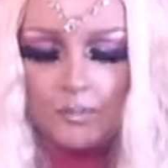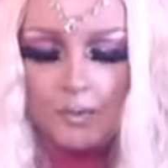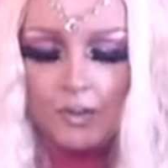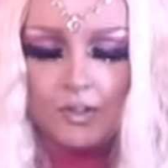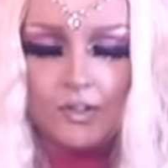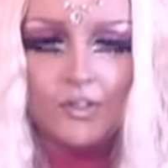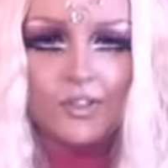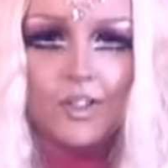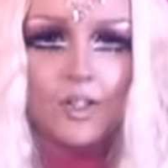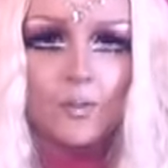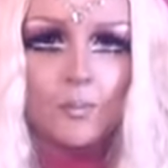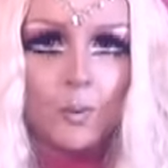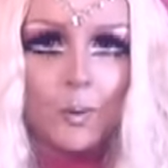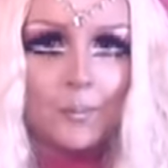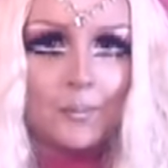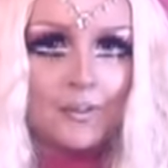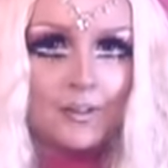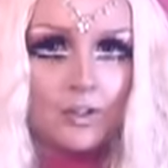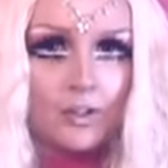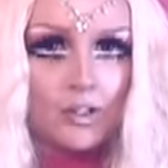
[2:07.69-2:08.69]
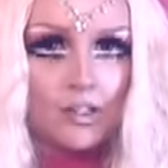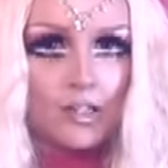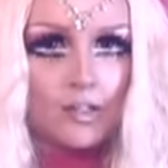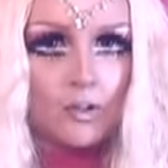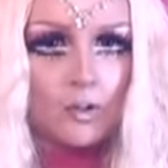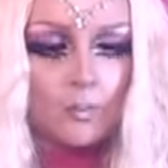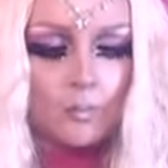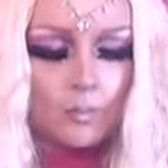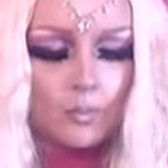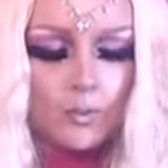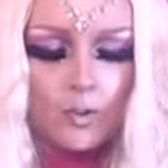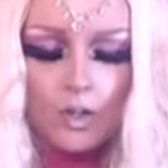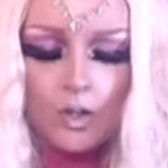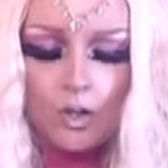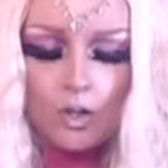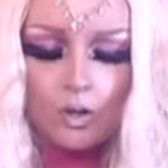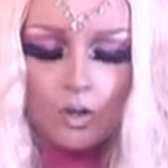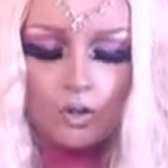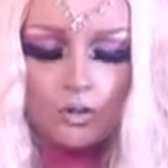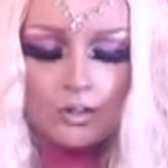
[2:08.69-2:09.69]
because you can probably look that up
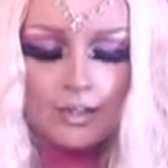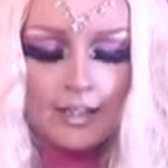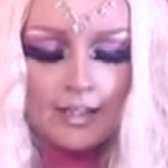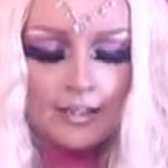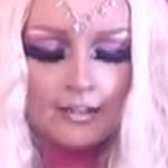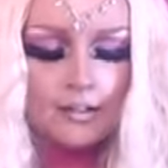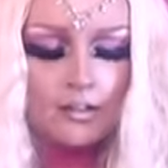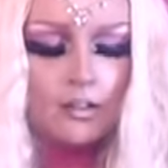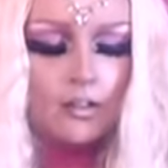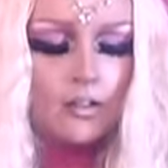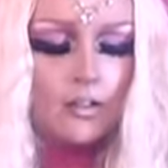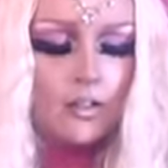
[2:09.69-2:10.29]
online.